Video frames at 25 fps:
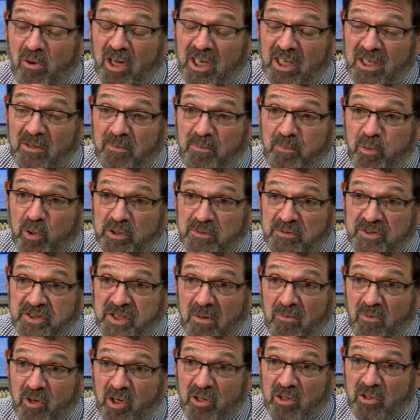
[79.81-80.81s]
want to put
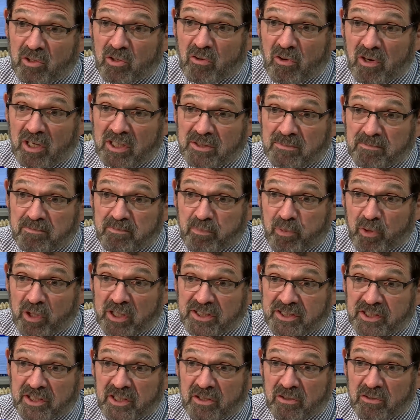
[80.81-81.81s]
someone in
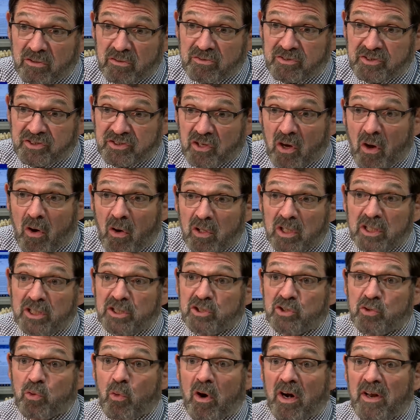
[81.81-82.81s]
prison who's
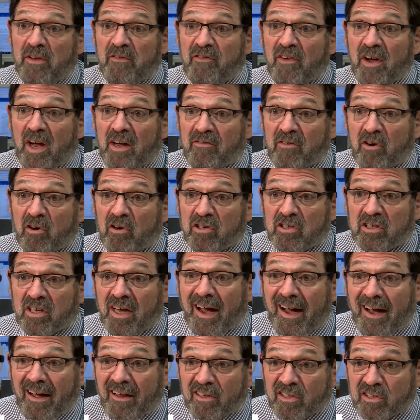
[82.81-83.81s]
stolen
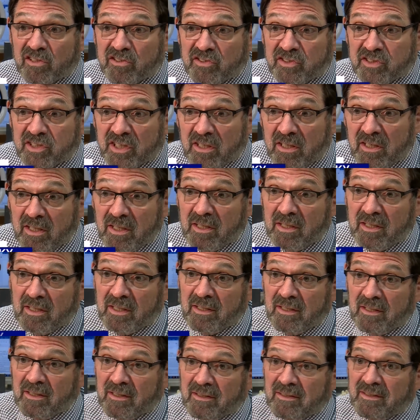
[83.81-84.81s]
$2,500?
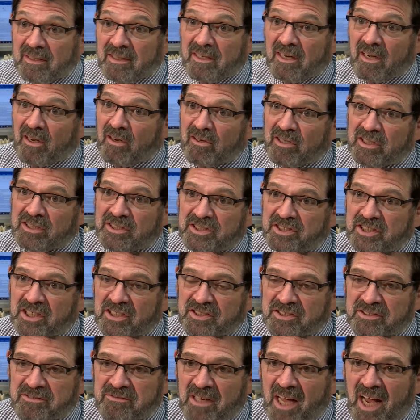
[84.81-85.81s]
You know, it's
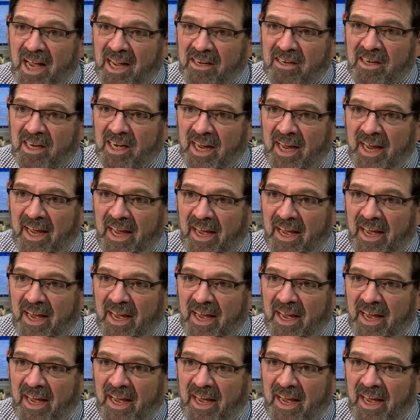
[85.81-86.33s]
just not going to